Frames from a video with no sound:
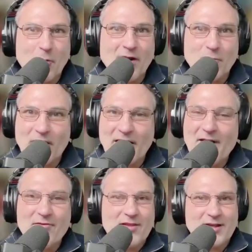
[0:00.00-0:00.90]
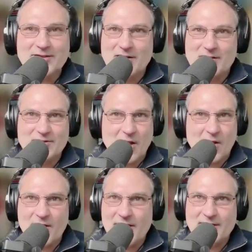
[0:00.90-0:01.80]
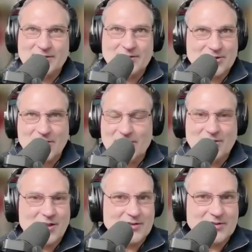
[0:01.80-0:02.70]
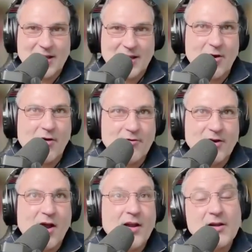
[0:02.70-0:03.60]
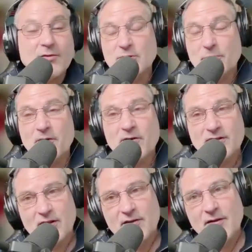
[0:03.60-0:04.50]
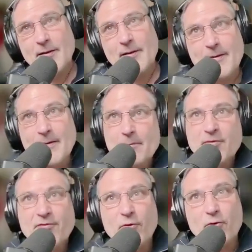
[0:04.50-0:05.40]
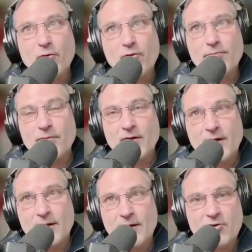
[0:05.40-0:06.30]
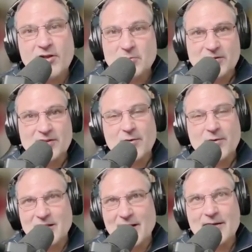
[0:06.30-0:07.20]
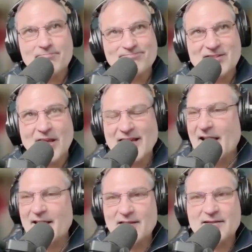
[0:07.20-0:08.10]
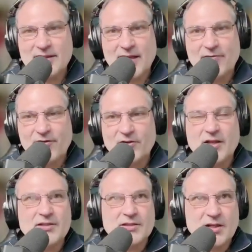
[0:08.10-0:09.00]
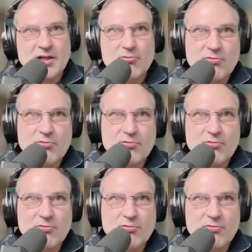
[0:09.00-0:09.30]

when everything starts going, it's just going to take off. And I to be honest, before Christmas I was like saying, yeah, this is it, feels like it's going to go,